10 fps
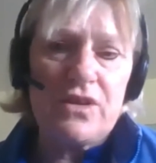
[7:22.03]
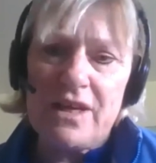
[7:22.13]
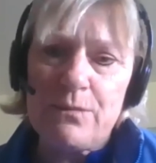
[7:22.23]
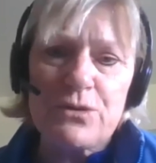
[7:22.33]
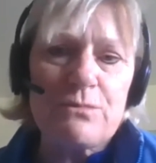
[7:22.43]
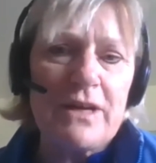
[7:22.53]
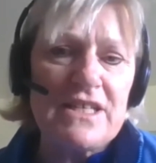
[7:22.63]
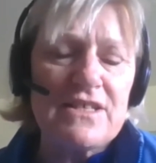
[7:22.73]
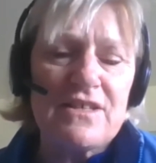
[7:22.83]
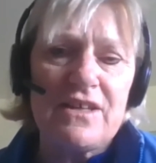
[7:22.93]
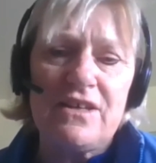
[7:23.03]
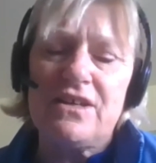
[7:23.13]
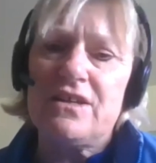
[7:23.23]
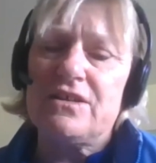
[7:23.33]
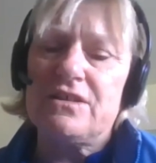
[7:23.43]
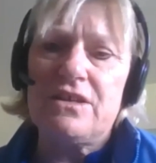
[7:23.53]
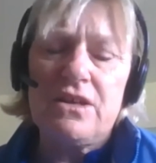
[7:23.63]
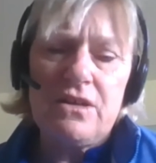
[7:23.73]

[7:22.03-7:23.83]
neighbors might see it and